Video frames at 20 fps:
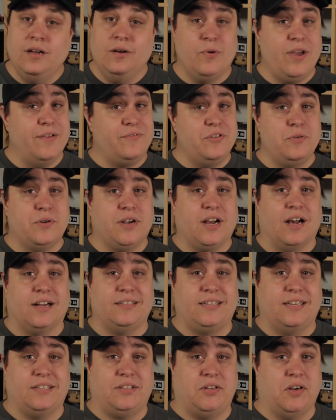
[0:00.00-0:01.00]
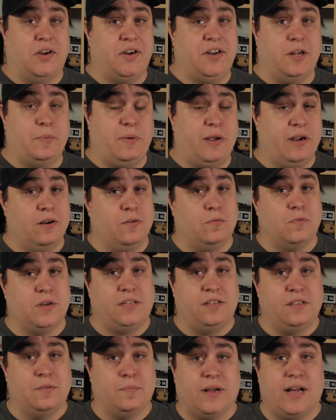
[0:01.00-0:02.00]
We have a new contest starting up here at
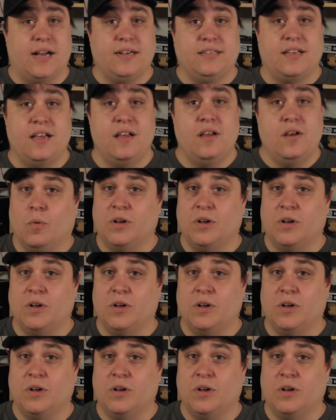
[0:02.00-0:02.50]
What's in the Box.